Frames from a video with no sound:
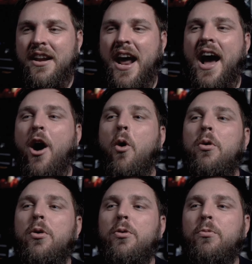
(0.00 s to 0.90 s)

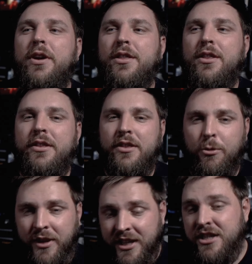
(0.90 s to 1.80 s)
Now, with
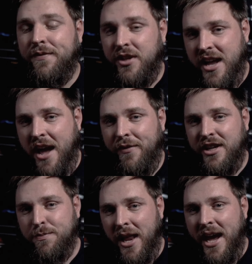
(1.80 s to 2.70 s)
the release of the
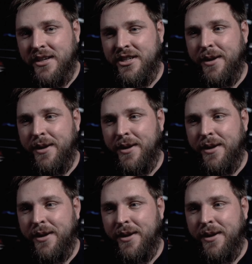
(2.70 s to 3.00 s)
Divex Black